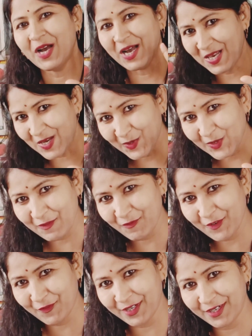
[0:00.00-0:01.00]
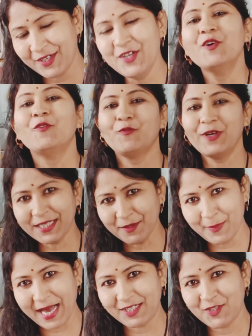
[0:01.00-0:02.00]
Hello everyone, welcome
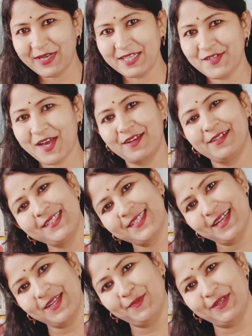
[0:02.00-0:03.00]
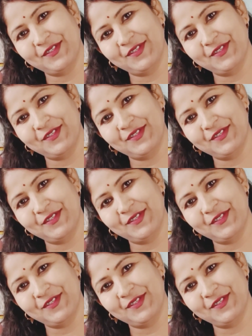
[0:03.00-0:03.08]
back to my channel Study